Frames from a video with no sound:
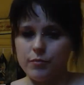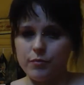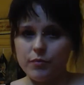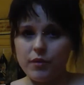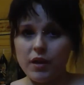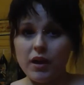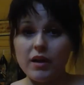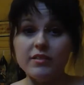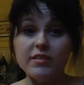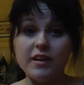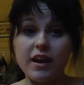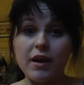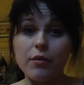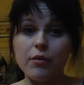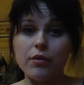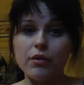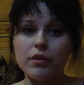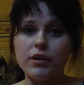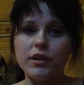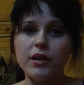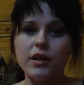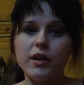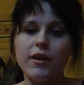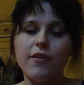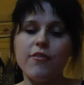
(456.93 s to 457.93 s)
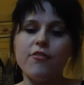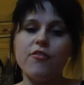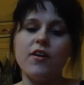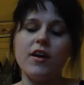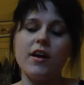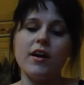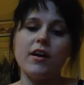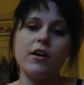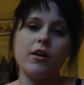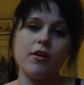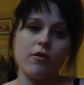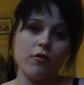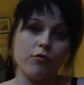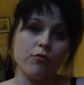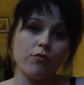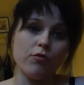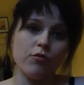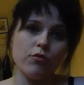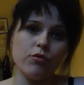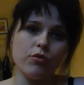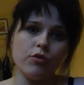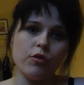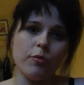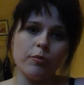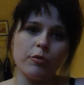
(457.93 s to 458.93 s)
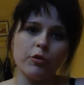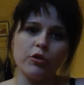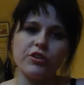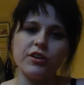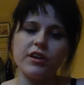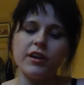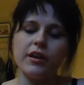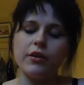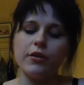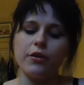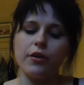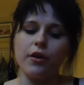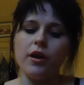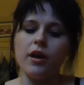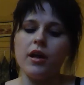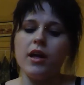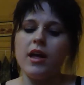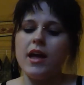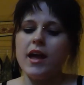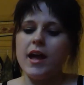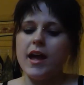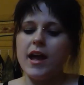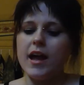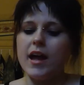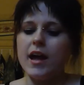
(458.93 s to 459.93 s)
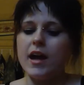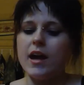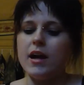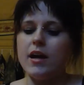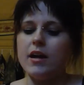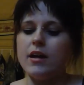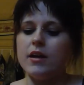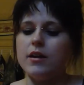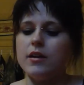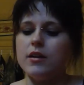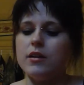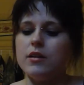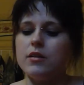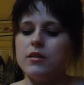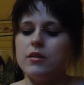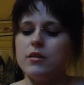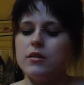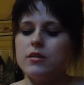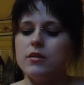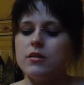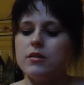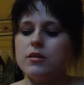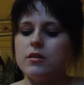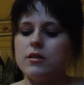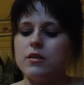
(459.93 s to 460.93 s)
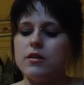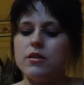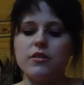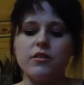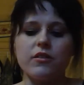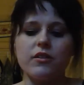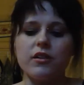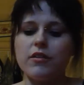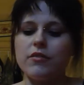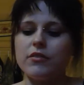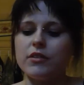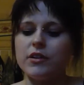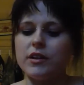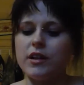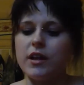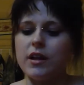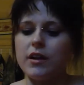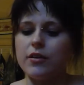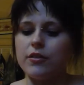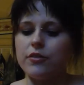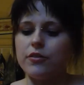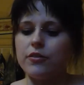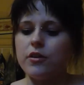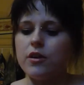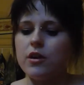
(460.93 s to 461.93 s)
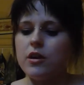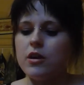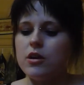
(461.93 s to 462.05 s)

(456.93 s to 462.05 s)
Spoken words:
undoubtedly a fan of the Mertailor and his lovely tails.